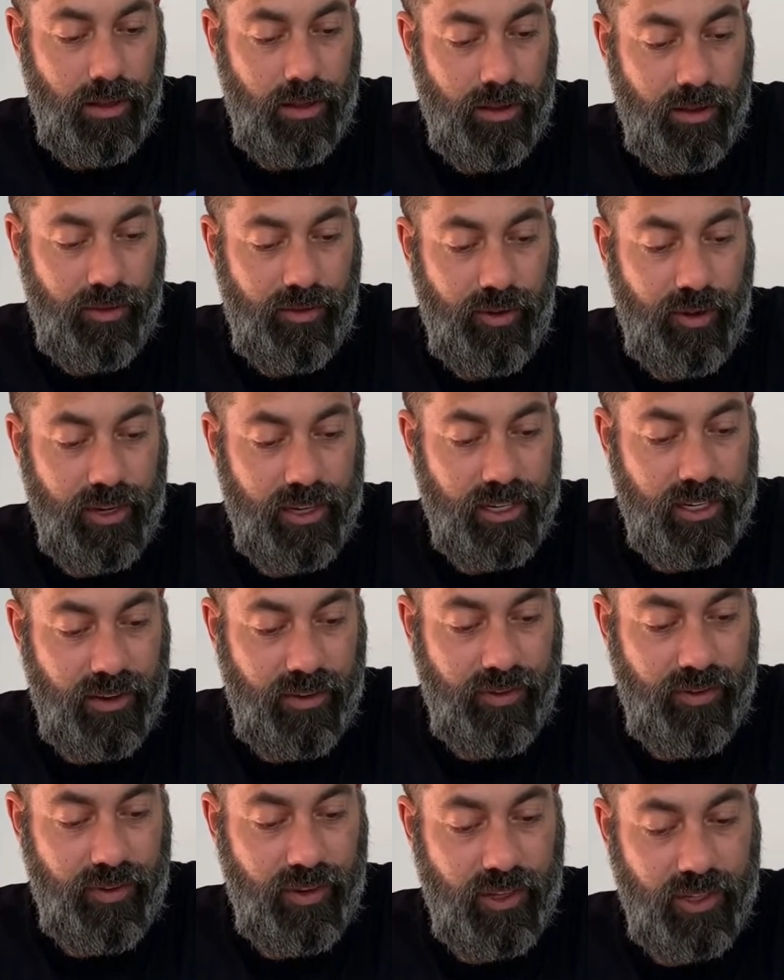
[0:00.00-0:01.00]
The front diff
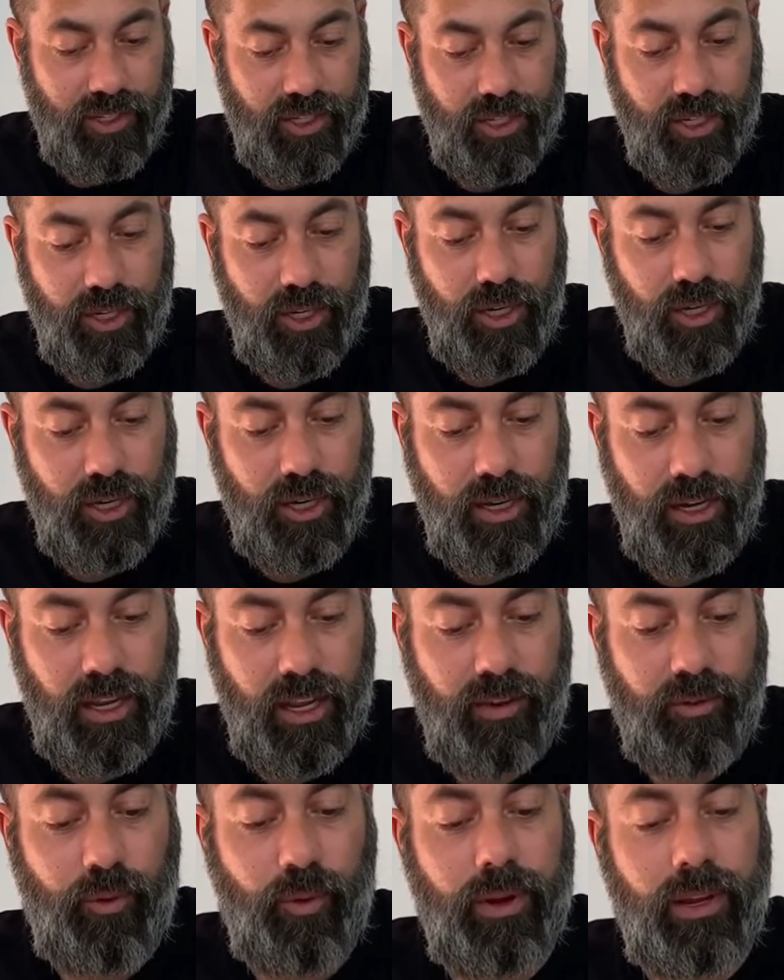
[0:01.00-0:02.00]
feels good.
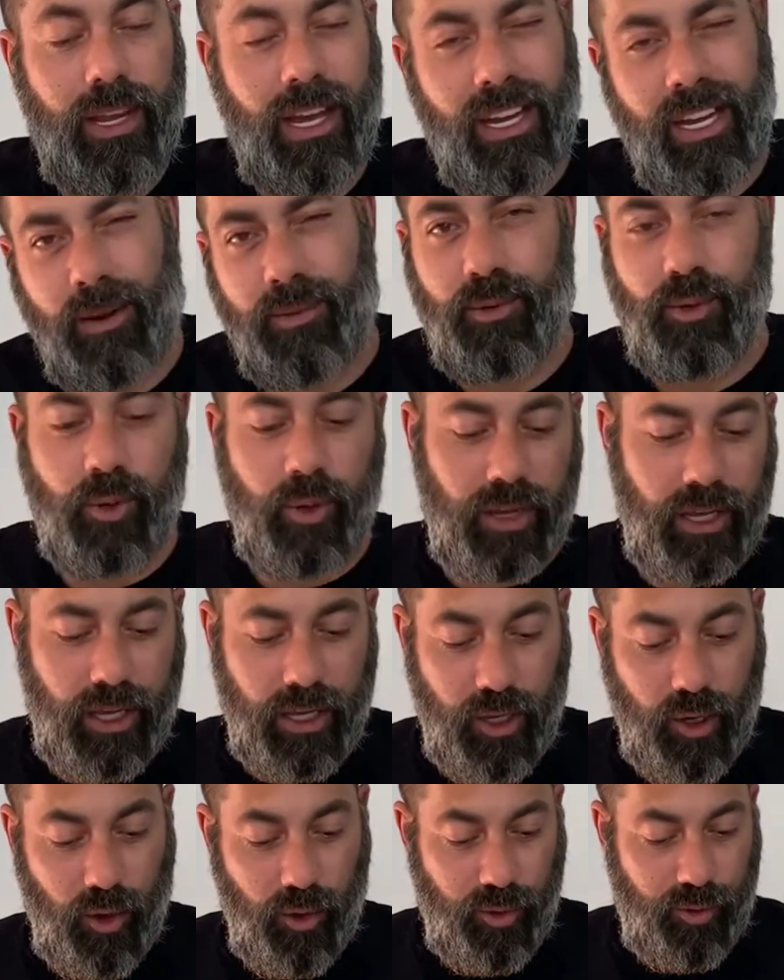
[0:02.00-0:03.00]
If we end up doing a
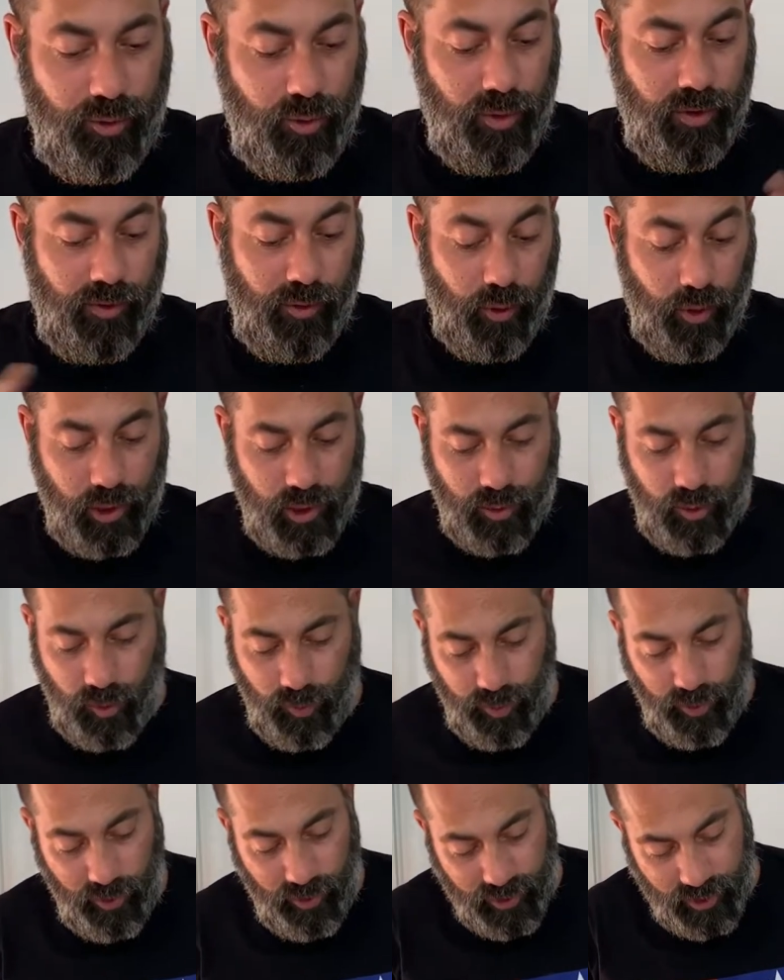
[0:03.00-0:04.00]
go through, of course, we'll
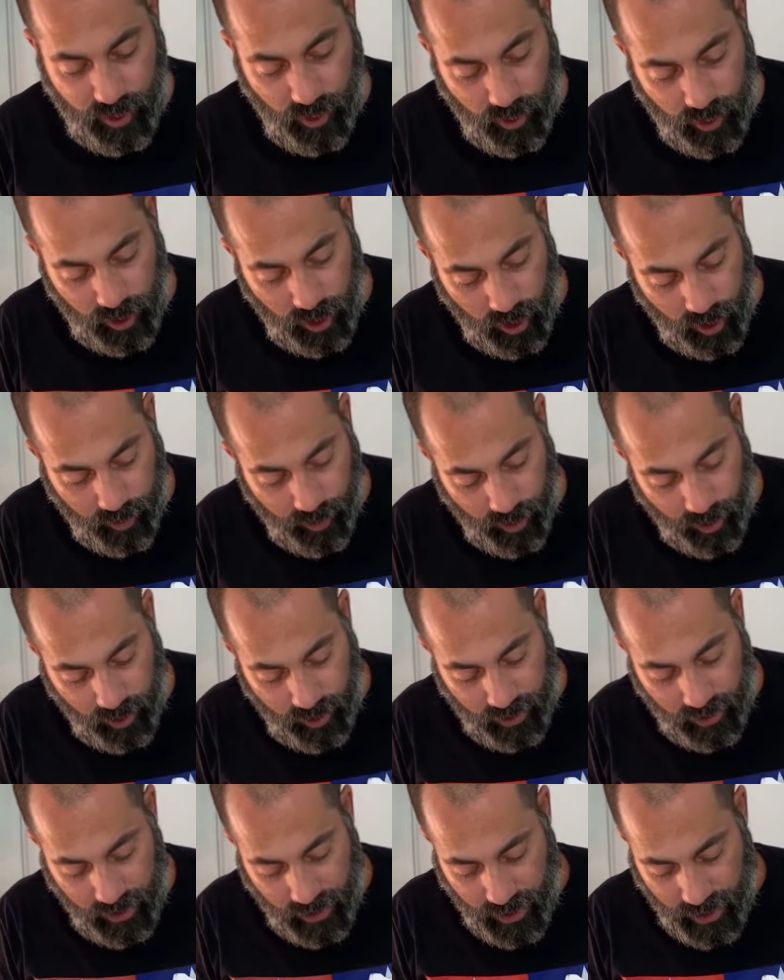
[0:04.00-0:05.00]
pull this whole car
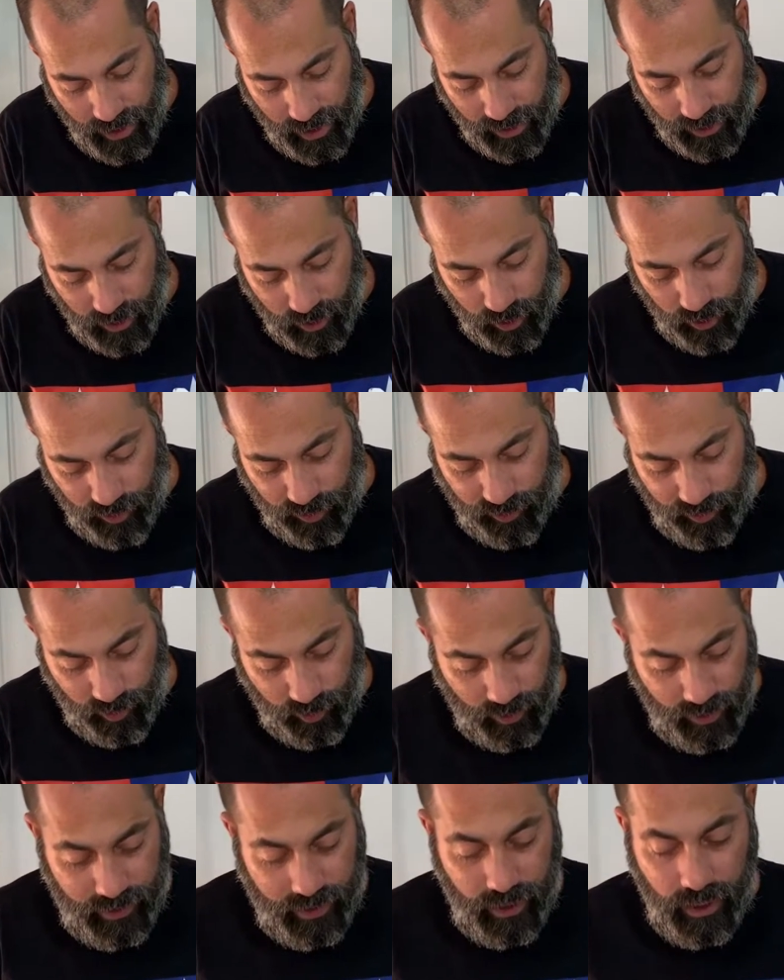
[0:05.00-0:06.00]
apart and go through
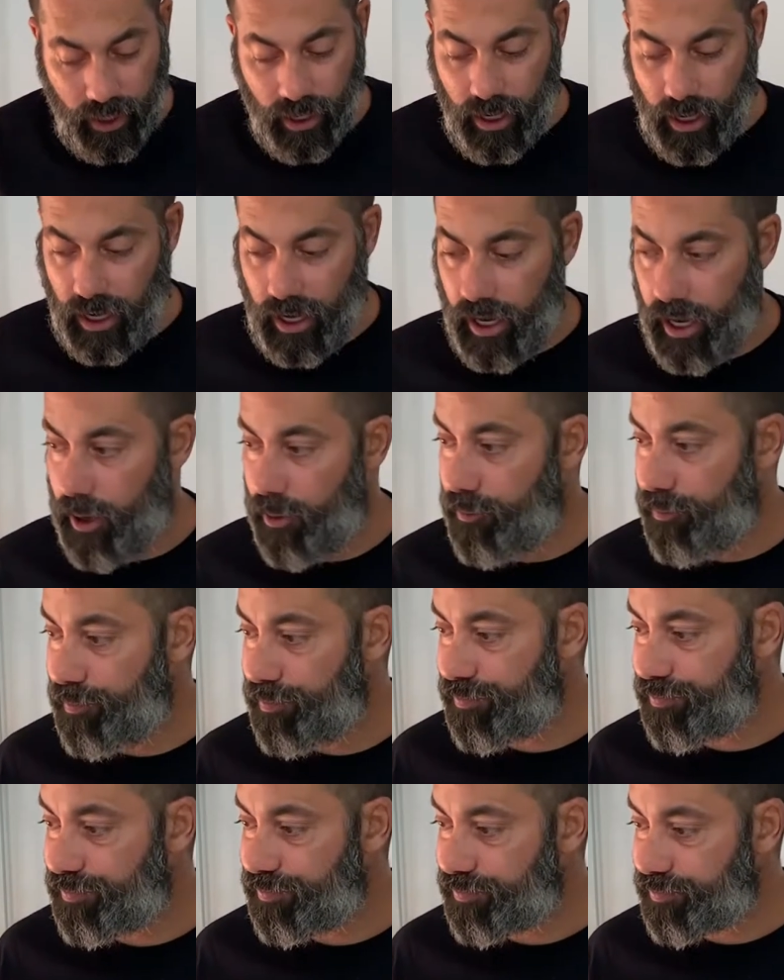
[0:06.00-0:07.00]
it.
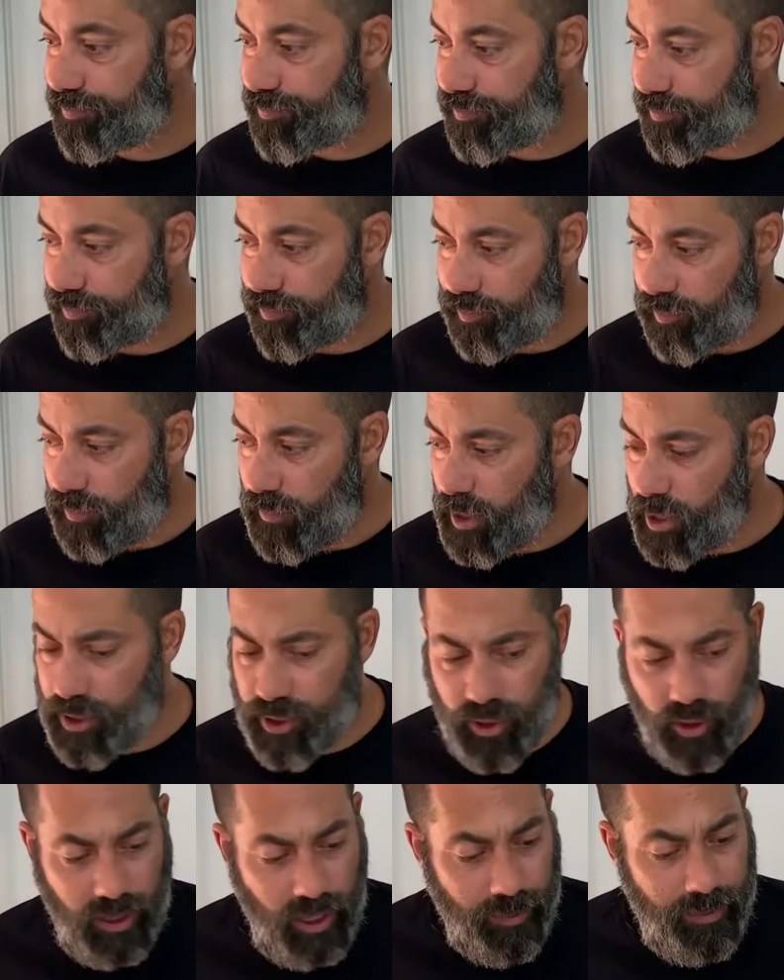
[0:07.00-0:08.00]

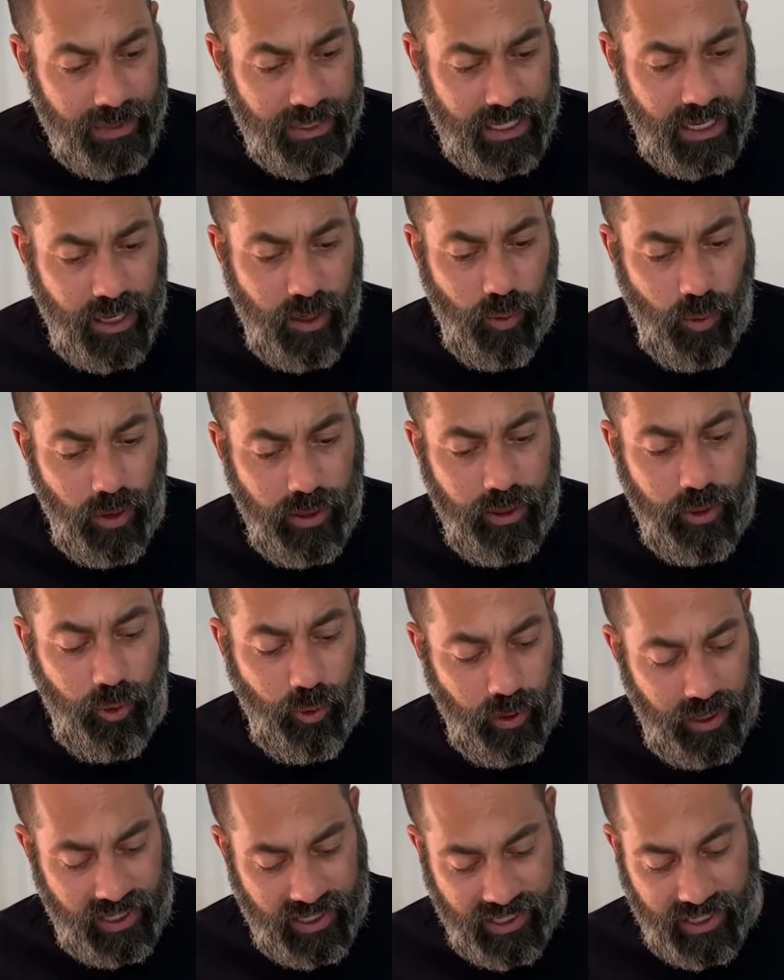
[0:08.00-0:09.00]
So let me take one
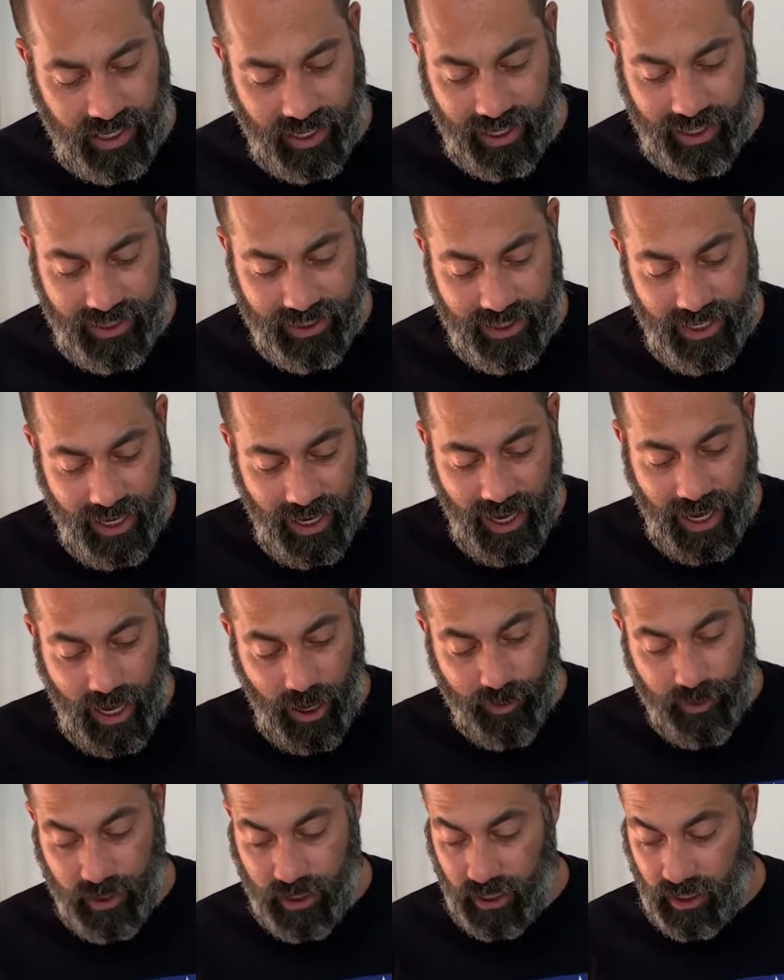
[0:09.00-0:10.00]
quick second.
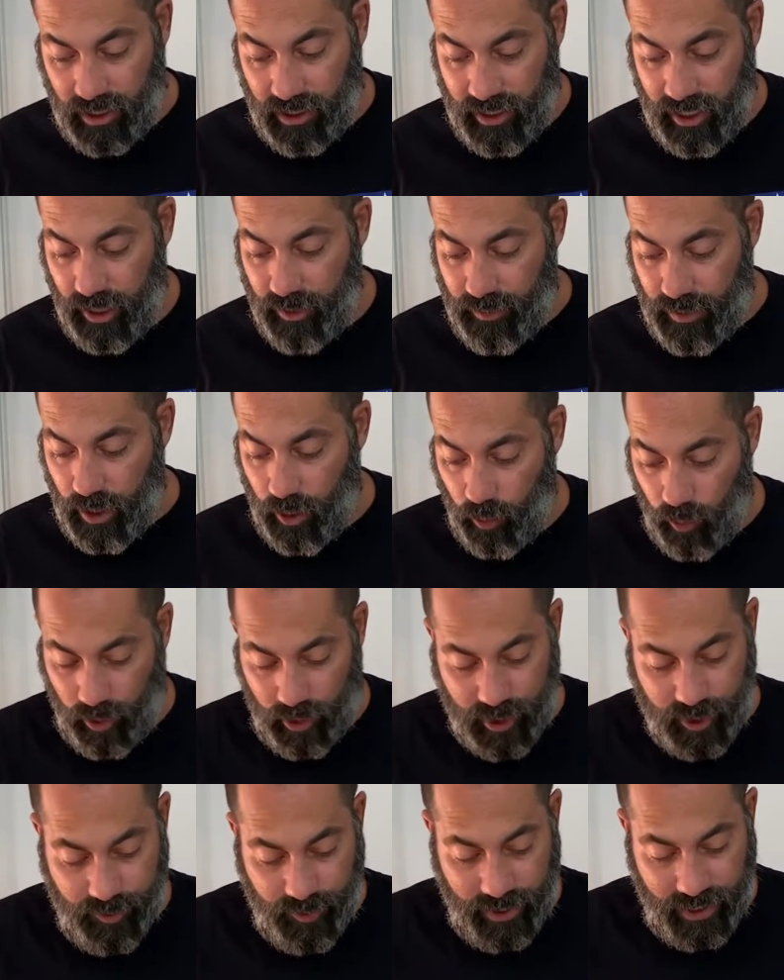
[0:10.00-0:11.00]
I'm going to clean up my
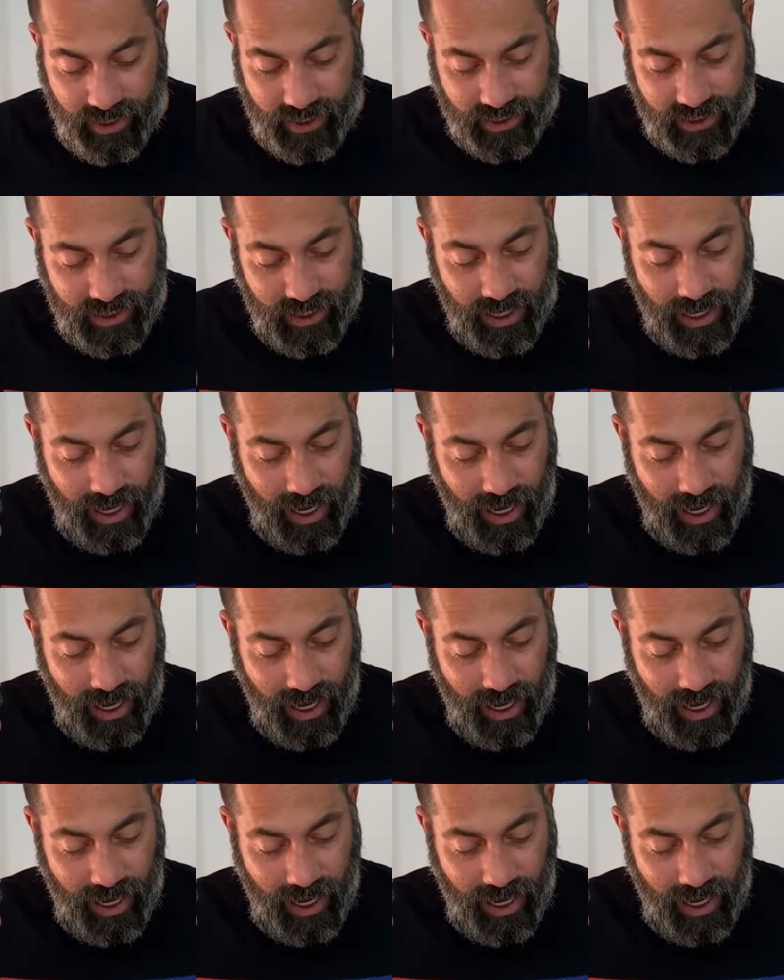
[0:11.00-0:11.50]
workspace.